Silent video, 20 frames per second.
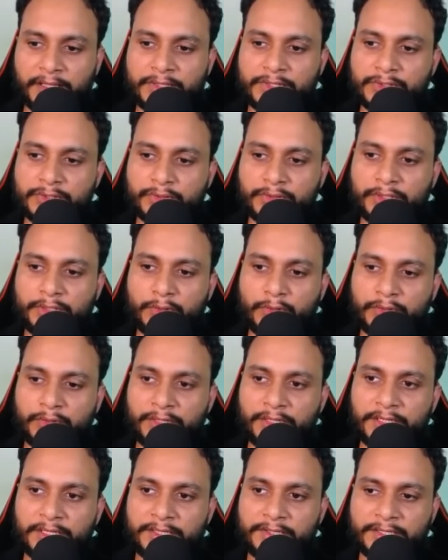So the
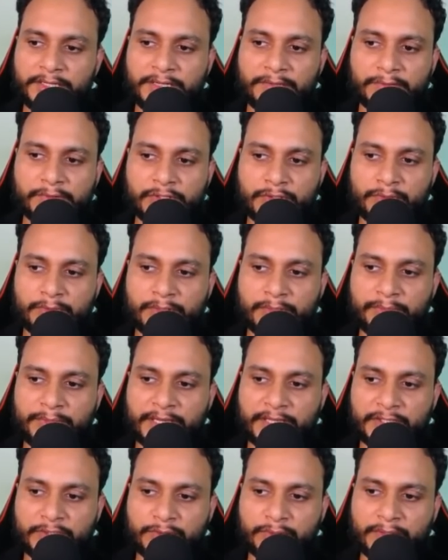total length traversed will be
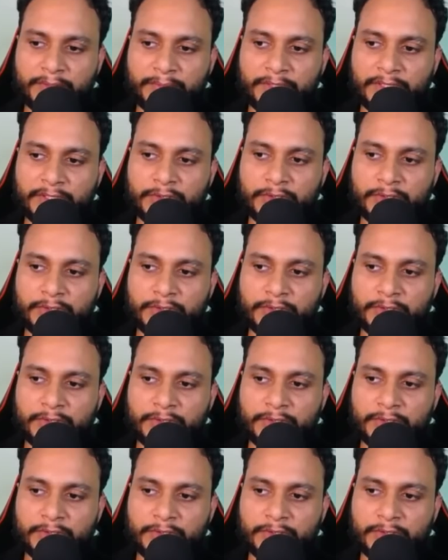h1 by